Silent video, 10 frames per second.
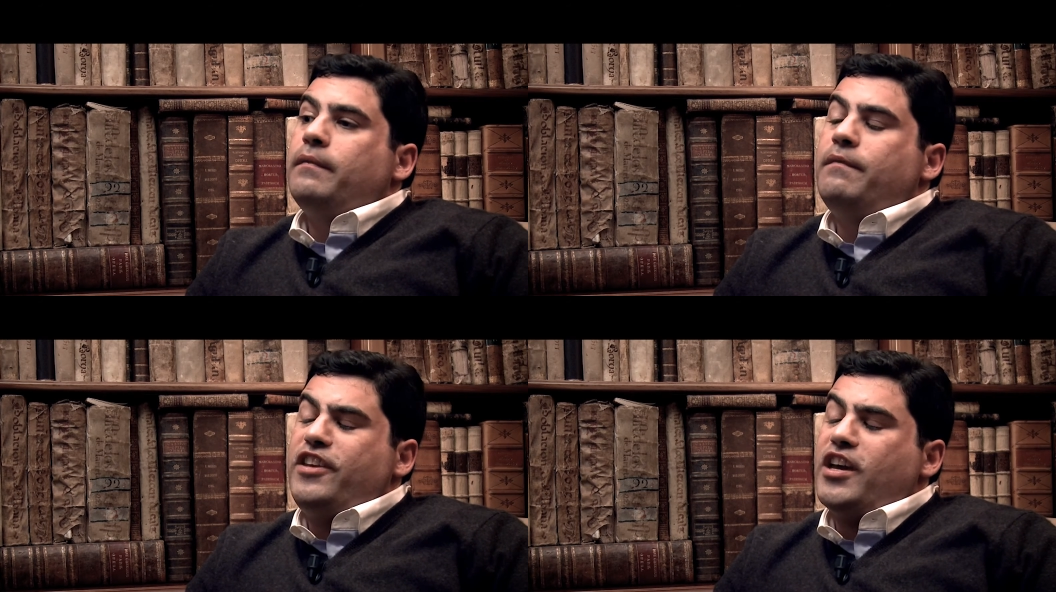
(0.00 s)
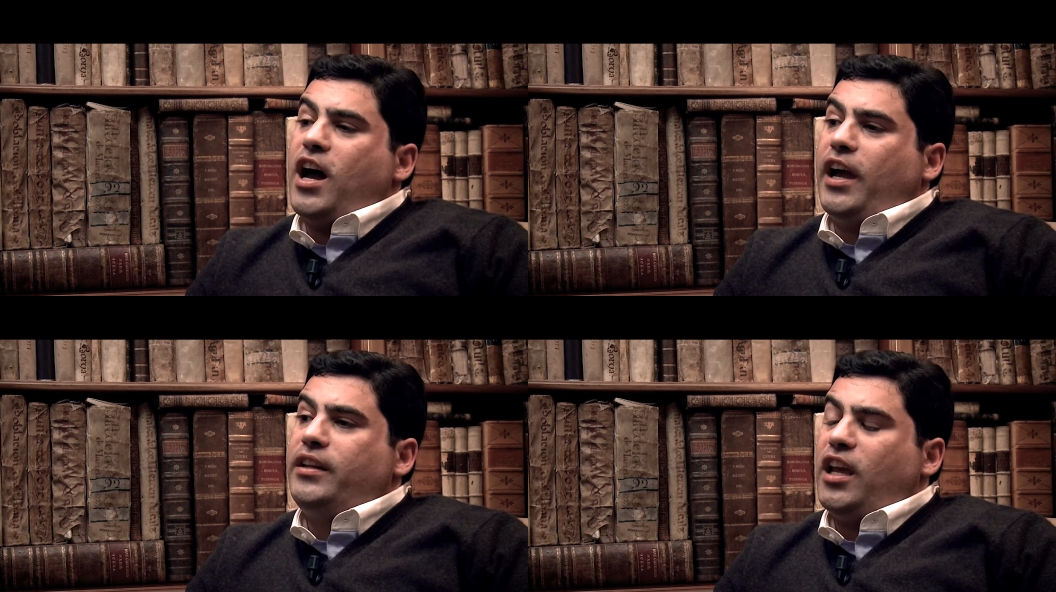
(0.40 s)

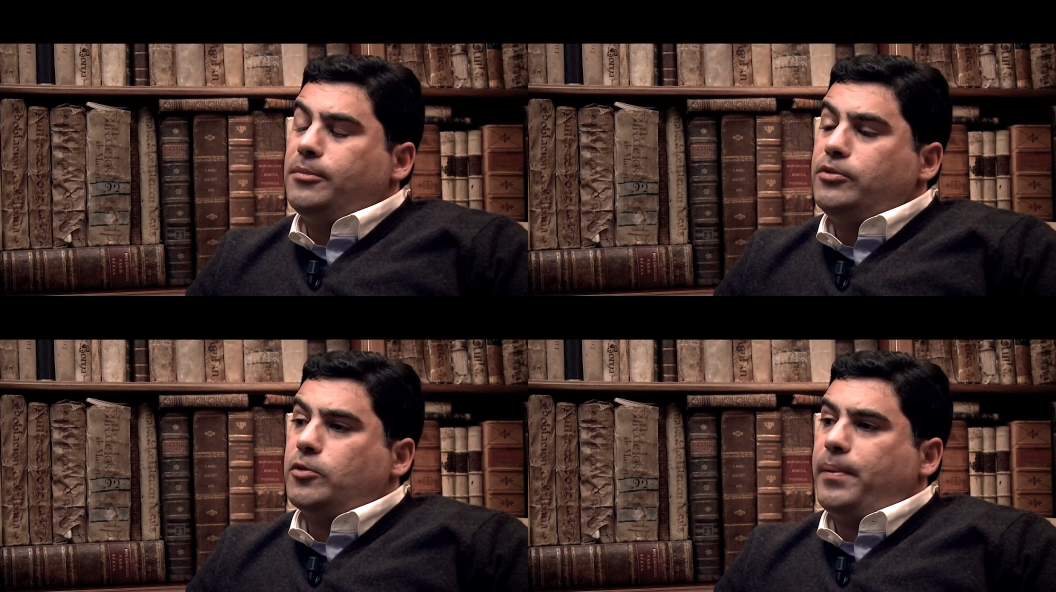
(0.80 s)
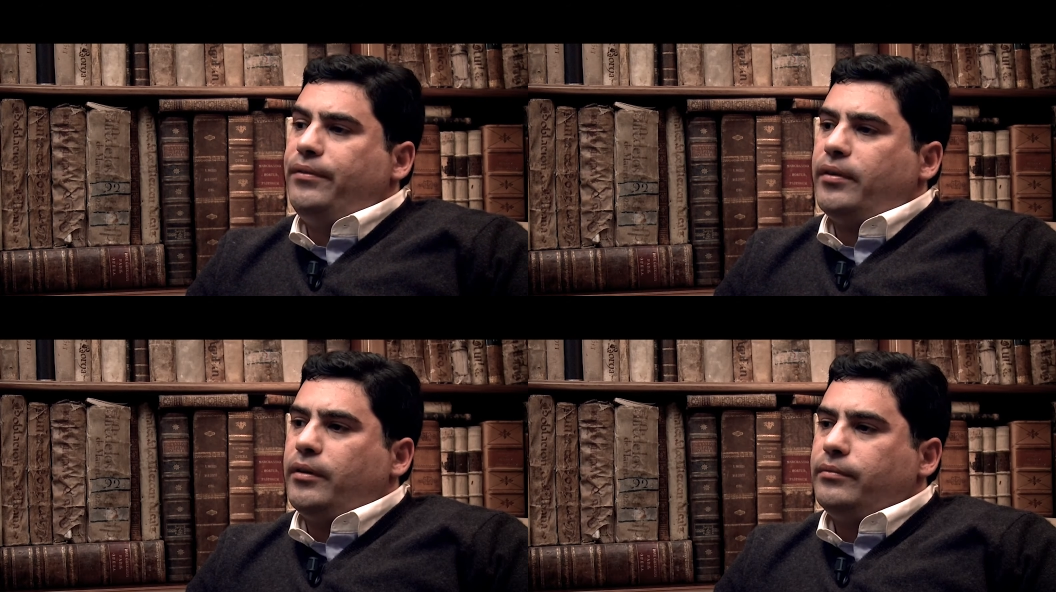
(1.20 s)
behind Edmund Spenser.